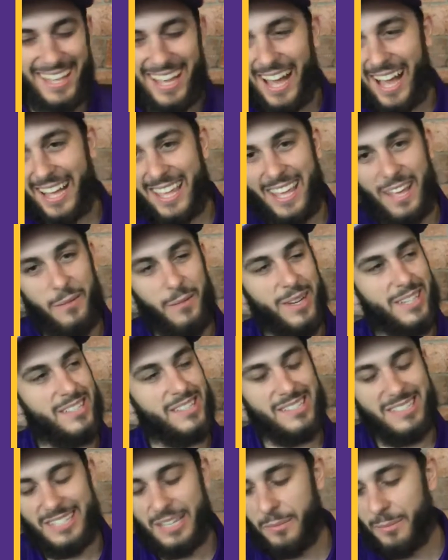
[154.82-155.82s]
Yeah, I can't
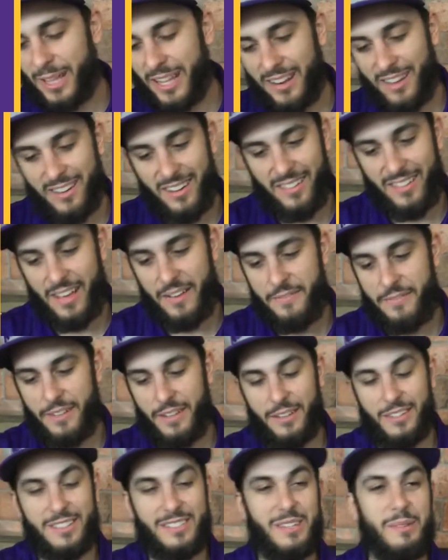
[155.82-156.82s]
wait to see him get out on that
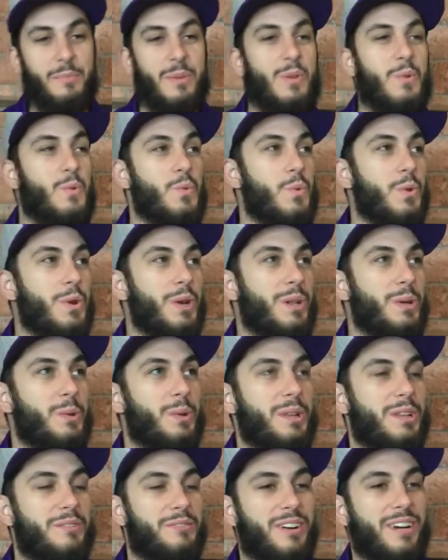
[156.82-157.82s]
field. It's gonna be
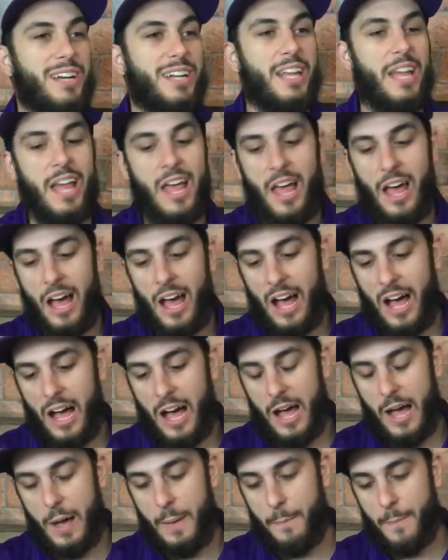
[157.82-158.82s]
really fun.
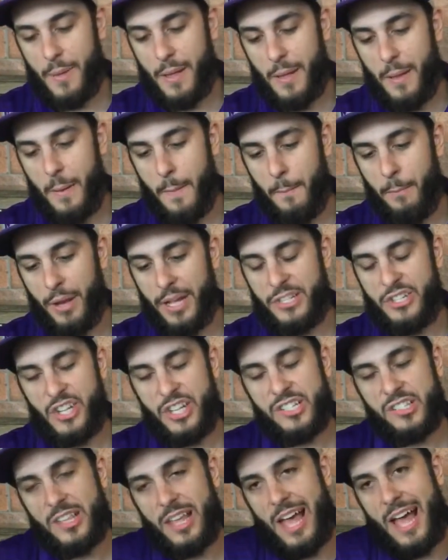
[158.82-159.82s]
But
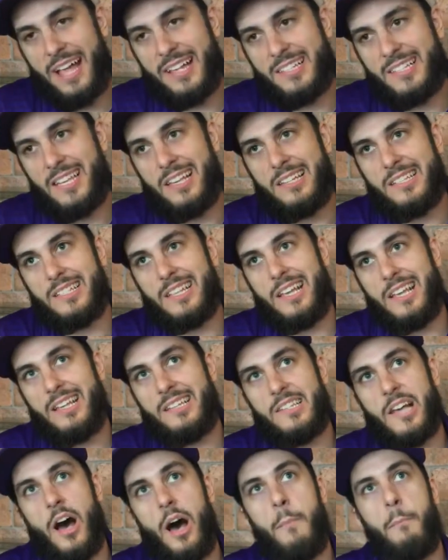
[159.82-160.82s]
just as
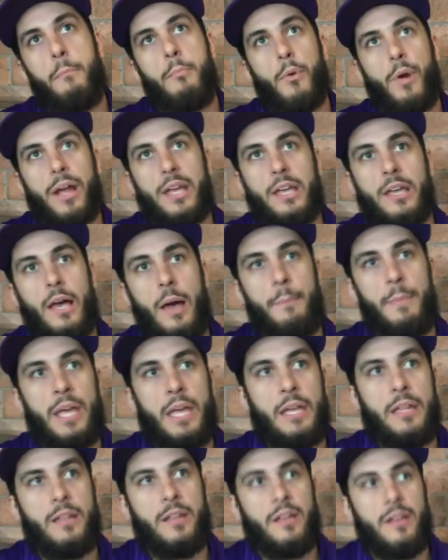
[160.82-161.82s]
his
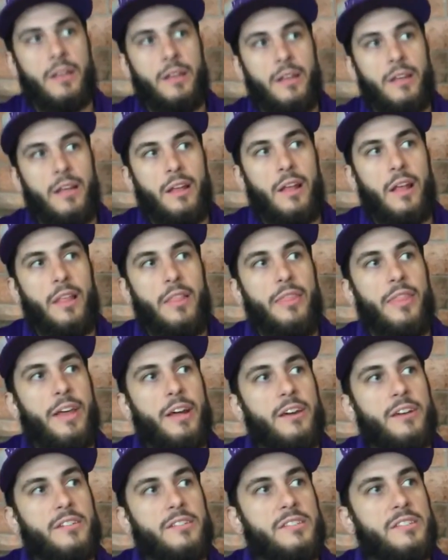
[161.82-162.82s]
upbringing,
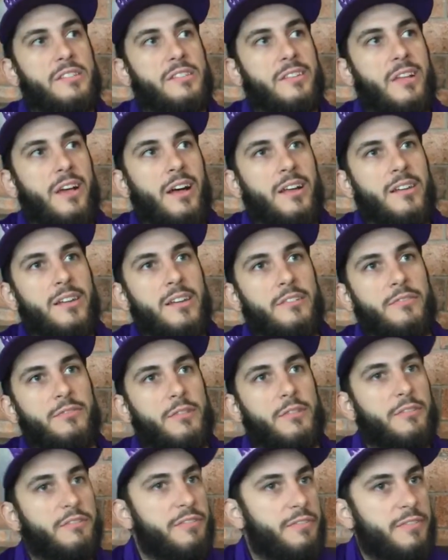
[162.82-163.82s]
there's a
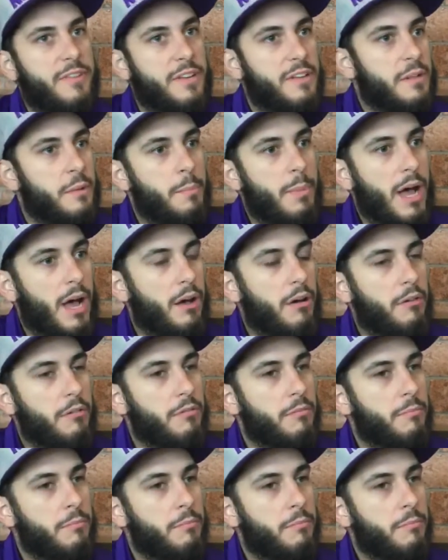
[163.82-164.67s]
different feel about